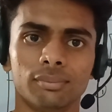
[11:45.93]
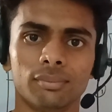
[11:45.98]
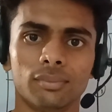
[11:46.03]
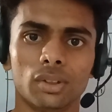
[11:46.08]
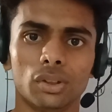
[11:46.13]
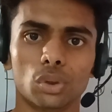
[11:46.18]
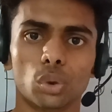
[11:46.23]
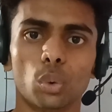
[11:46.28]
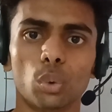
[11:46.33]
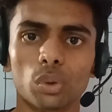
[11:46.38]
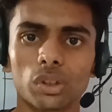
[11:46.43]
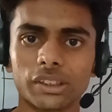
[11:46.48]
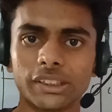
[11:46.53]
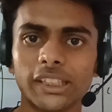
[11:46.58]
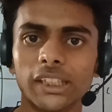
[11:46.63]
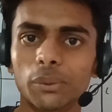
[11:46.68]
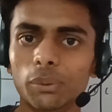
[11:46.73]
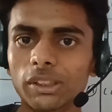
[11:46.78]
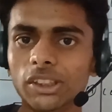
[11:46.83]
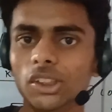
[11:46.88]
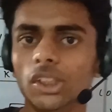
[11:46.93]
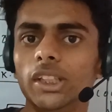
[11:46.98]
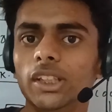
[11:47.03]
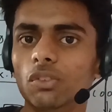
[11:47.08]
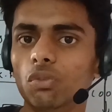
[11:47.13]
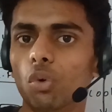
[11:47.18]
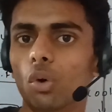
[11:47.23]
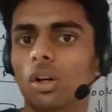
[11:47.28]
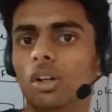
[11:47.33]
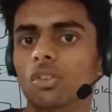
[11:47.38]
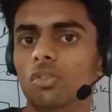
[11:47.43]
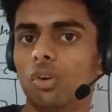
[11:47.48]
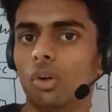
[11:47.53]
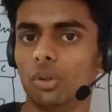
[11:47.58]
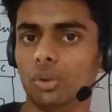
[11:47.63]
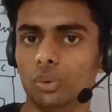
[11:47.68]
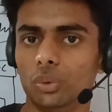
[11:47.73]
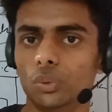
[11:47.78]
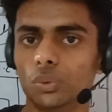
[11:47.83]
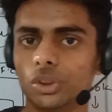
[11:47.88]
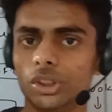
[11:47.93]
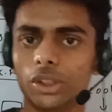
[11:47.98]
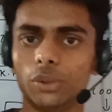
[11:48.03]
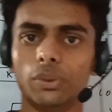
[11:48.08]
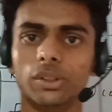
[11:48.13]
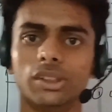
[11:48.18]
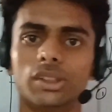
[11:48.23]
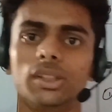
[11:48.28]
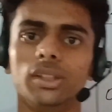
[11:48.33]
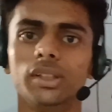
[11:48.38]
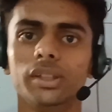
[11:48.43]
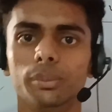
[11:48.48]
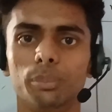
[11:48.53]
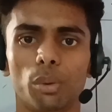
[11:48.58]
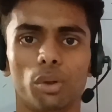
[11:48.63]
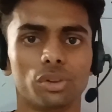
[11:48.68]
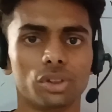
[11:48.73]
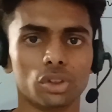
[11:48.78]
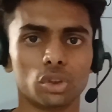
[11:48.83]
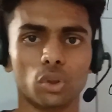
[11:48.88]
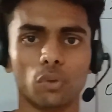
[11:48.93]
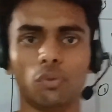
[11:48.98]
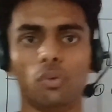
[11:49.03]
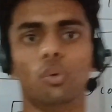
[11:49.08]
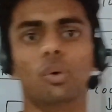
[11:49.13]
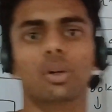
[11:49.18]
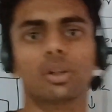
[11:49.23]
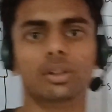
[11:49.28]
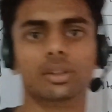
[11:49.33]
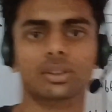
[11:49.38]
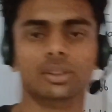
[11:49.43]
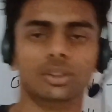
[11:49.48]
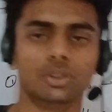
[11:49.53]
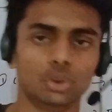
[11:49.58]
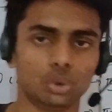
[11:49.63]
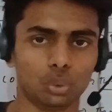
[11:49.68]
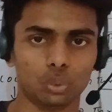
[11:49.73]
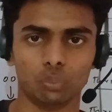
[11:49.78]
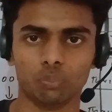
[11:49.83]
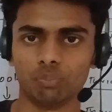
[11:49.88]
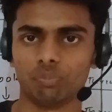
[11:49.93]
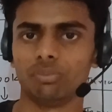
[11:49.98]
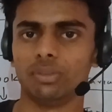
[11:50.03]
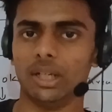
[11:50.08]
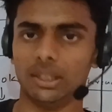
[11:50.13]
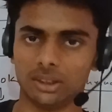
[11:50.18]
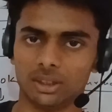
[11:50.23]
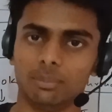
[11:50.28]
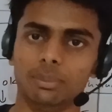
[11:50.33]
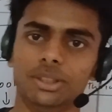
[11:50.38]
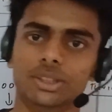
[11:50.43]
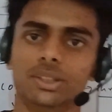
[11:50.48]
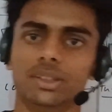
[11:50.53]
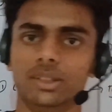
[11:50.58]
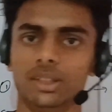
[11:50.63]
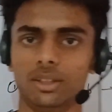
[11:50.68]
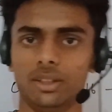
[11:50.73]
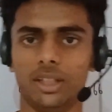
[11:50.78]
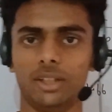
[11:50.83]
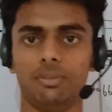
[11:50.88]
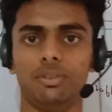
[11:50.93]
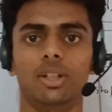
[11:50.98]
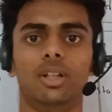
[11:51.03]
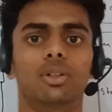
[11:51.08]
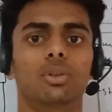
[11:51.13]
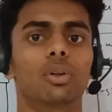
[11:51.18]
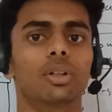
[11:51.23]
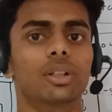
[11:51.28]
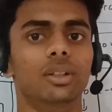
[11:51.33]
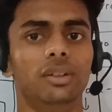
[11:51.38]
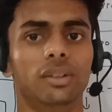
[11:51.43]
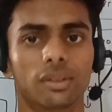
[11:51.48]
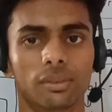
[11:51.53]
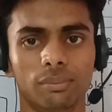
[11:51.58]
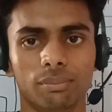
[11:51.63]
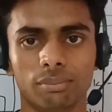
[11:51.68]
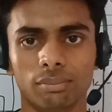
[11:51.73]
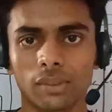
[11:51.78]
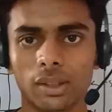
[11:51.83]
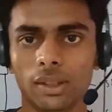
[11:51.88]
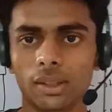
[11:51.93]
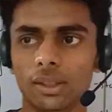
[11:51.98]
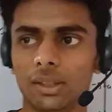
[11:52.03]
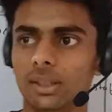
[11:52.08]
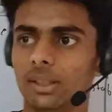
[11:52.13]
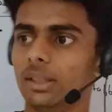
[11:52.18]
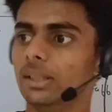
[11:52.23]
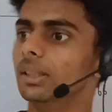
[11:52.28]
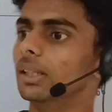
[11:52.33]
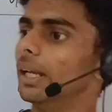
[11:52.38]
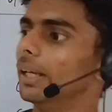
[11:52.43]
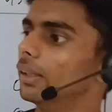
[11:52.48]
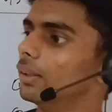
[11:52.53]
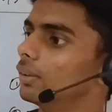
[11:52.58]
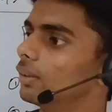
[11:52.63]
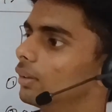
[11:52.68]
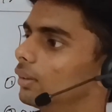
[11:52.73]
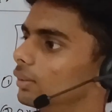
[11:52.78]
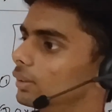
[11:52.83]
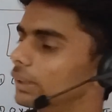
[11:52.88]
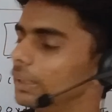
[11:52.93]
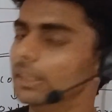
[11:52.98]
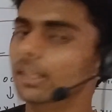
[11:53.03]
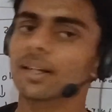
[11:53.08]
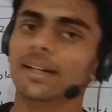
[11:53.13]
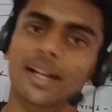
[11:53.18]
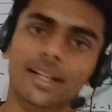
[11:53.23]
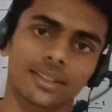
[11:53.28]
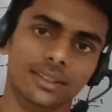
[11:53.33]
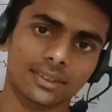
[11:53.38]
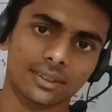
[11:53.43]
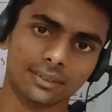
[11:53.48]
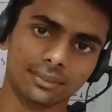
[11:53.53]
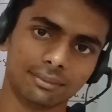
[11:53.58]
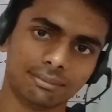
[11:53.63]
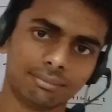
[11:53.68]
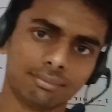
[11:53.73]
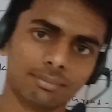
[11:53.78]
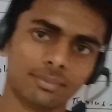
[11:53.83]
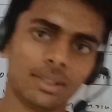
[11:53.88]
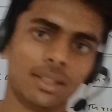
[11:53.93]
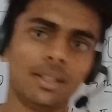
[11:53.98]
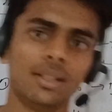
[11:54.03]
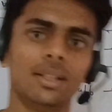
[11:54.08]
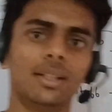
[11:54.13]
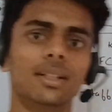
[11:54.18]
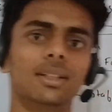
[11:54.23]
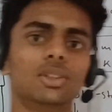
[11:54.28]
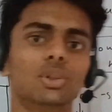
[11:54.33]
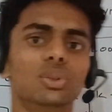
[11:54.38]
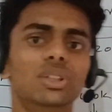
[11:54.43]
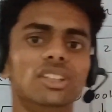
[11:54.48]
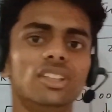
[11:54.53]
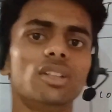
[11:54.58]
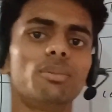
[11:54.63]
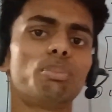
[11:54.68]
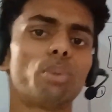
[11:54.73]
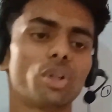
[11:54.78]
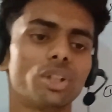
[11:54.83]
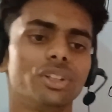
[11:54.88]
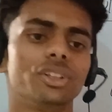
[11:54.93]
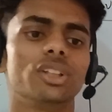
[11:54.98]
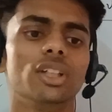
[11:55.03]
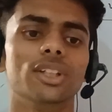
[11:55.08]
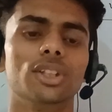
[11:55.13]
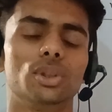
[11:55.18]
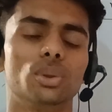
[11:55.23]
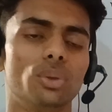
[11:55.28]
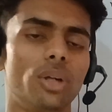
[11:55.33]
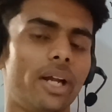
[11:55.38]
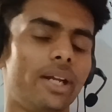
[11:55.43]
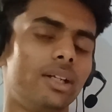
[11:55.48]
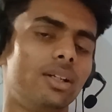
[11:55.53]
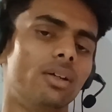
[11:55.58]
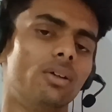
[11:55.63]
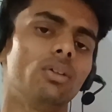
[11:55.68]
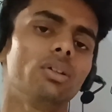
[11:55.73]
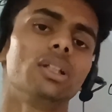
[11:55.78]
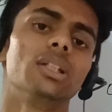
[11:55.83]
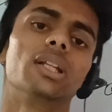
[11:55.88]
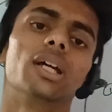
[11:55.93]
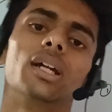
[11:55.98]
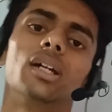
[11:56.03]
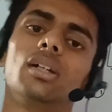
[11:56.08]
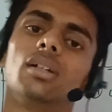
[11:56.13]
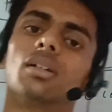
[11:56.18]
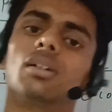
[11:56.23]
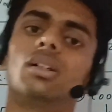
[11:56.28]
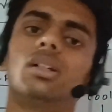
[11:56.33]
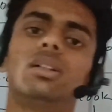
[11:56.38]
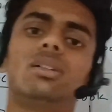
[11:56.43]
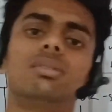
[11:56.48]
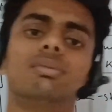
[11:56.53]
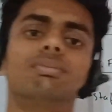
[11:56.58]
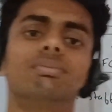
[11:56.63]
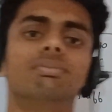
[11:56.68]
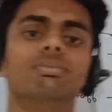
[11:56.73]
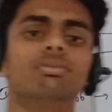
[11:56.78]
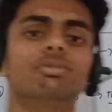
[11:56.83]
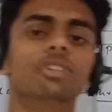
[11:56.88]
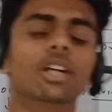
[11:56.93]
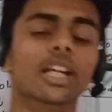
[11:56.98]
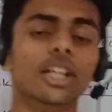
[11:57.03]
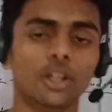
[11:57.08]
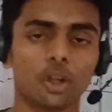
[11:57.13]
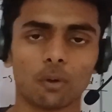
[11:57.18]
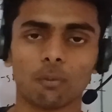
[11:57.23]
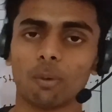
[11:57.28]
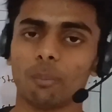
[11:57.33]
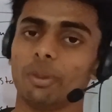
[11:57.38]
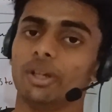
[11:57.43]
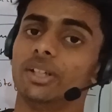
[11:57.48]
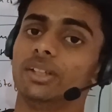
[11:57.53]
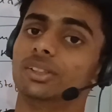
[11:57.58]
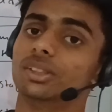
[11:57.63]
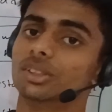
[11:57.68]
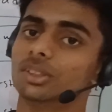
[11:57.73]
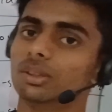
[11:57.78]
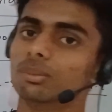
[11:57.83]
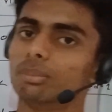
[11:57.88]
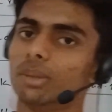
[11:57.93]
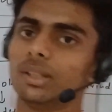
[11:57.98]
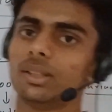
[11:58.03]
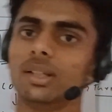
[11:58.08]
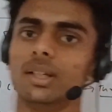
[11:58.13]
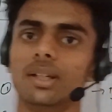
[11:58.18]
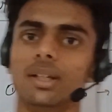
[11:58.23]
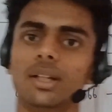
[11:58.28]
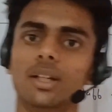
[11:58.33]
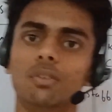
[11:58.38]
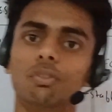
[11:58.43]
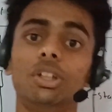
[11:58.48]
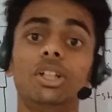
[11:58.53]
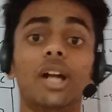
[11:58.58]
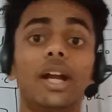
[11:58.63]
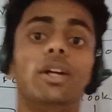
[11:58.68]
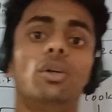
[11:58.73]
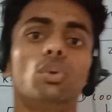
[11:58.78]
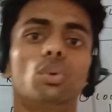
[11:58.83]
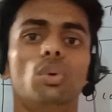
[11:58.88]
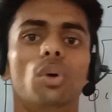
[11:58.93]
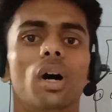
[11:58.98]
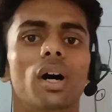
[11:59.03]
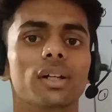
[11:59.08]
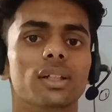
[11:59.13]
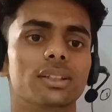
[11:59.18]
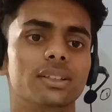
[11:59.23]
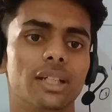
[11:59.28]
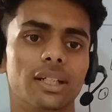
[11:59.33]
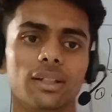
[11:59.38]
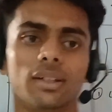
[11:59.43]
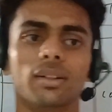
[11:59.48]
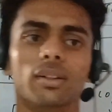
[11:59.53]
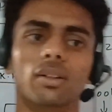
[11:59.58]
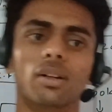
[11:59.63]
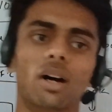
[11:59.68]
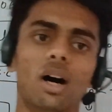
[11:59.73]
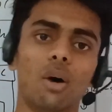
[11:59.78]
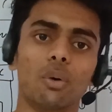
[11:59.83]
So sequentially work follow, sequentially process of work. So that's the basic thing that we are talking here, like synchronization. So this is a potential issue right now in that failure of operating system, but we try to understand how